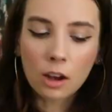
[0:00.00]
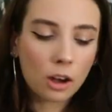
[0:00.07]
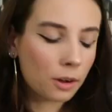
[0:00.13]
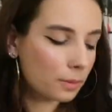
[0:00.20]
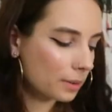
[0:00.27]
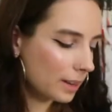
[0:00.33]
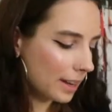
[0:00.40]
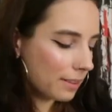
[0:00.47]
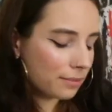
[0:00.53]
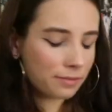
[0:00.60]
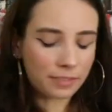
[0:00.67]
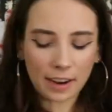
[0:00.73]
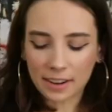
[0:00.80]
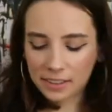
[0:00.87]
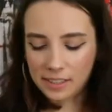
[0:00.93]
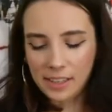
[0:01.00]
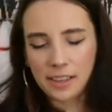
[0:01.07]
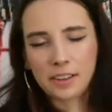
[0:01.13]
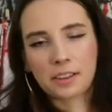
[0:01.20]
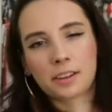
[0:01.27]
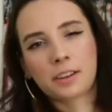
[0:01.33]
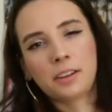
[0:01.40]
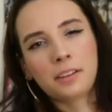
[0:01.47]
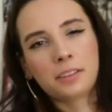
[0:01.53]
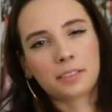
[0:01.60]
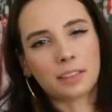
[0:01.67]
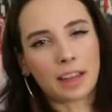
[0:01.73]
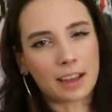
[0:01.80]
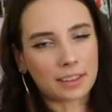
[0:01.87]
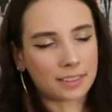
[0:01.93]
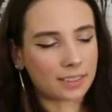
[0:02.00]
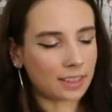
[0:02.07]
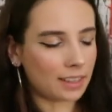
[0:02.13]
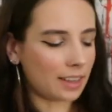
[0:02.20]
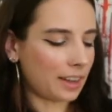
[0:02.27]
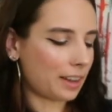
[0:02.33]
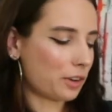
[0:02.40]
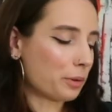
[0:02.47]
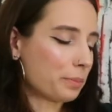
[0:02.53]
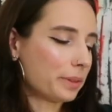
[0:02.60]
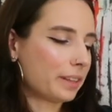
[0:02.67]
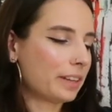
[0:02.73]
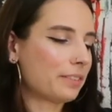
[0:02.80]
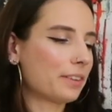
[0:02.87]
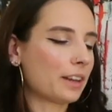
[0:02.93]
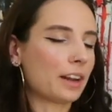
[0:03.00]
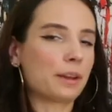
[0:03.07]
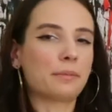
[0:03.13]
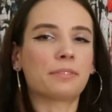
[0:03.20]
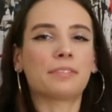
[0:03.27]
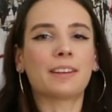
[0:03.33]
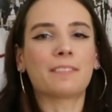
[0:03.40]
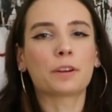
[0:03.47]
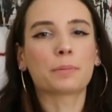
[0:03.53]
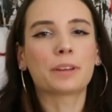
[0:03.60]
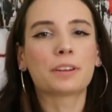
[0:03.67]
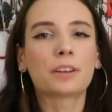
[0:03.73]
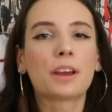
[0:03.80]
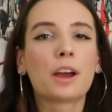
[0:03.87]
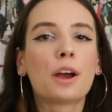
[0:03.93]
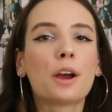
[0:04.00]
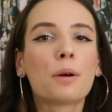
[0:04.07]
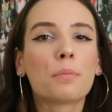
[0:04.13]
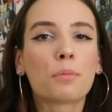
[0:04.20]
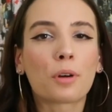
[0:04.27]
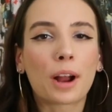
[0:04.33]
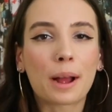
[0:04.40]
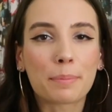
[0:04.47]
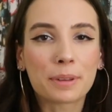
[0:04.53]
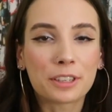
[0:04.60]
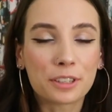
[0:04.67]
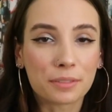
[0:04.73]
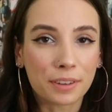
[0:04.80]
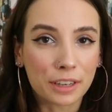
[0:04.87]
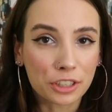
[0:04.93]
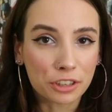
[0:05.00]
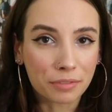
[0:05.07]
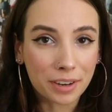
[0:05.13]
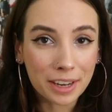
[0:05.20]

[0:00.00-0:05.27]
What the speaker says: Oh, and finally, lastly, I cannot believe it. I've never been more happy to finish a